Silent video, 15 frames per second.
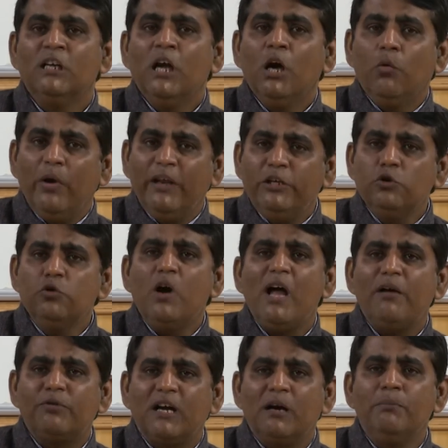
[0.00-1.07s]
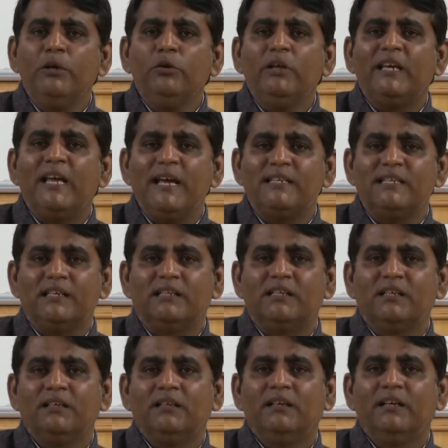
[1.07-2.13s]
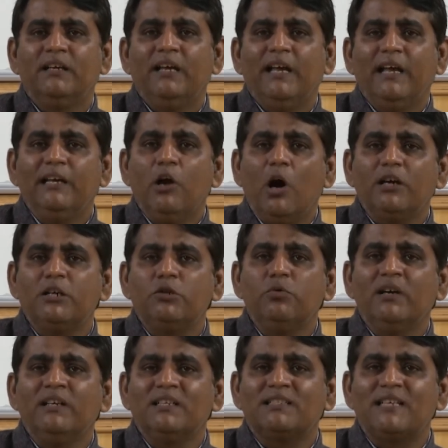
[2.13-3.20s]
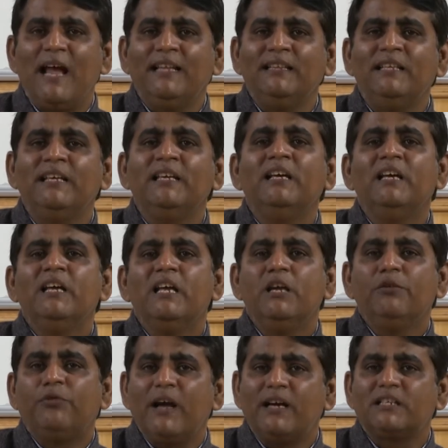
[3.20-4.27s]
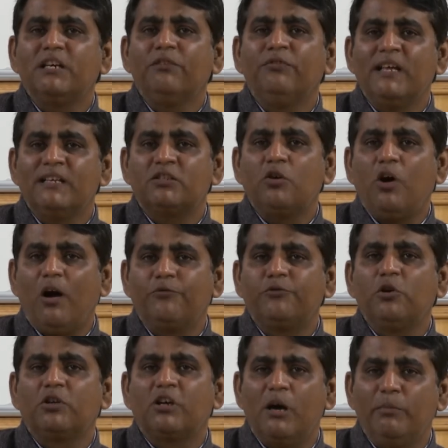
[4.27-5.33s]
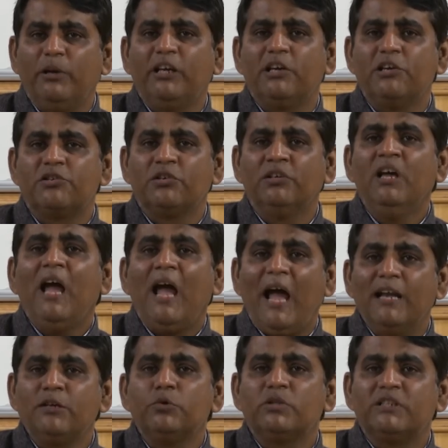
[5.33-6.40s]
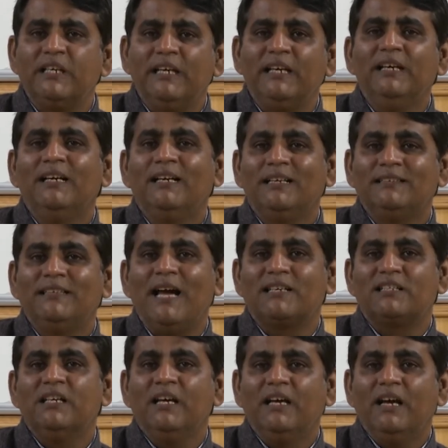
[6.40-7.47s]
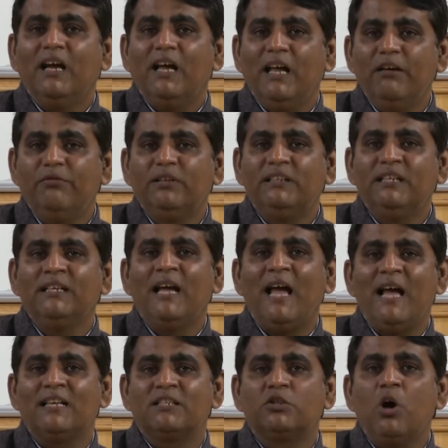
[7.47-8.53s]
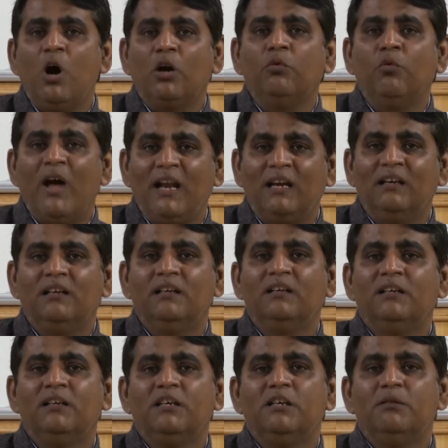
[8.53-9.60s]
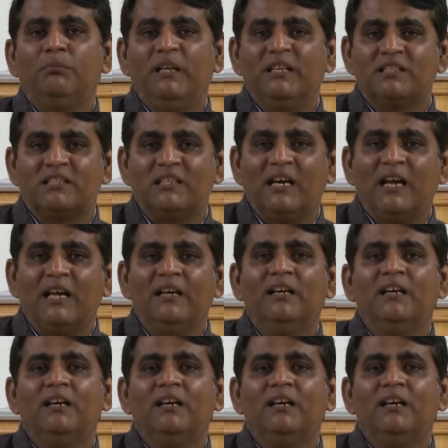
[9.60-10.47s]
When you have communicated, in order to understand the effectiveness of your communication and to see that everything has gone well, please try